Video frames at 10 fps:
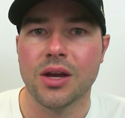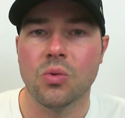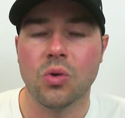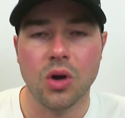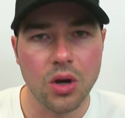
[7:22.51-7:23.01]

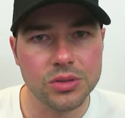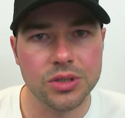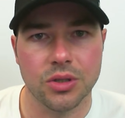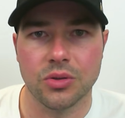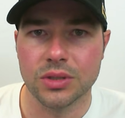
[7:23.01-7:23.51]
will
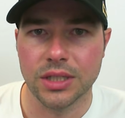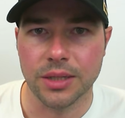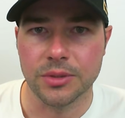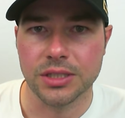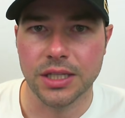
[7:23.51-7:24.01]
also
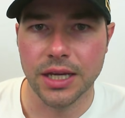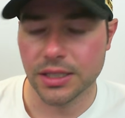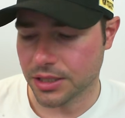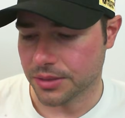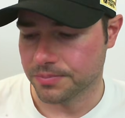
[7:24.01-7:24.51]
damage the
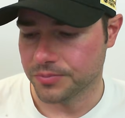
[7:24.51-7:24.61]
engine.